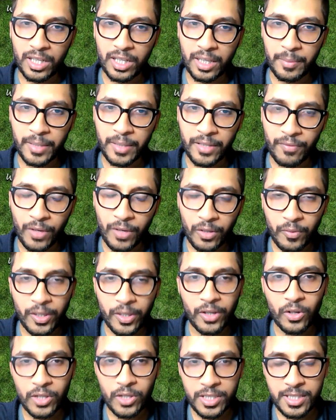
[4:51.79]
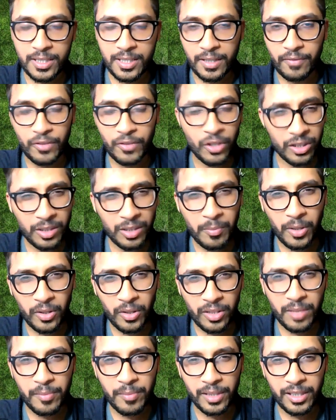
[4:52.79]
I mean, about Weghorst, we talked
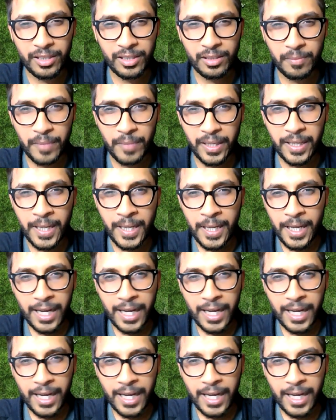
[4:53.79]
about him a little bit.